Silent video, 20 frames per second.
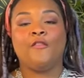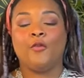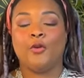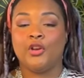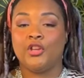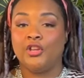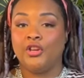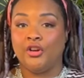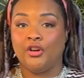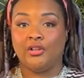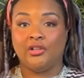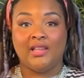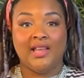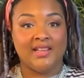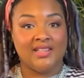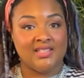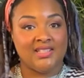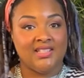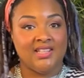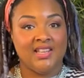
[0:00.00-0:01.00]
for your
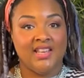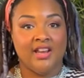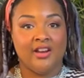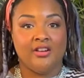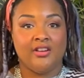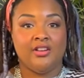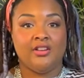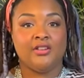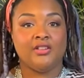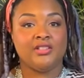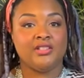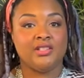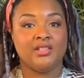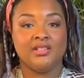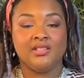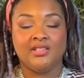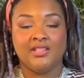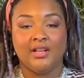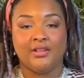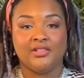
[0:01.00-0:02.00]
legacy
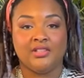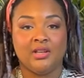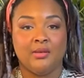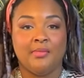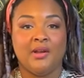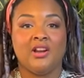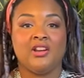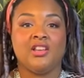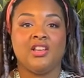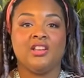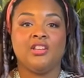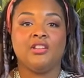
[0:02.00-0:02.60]
carriers, Delta American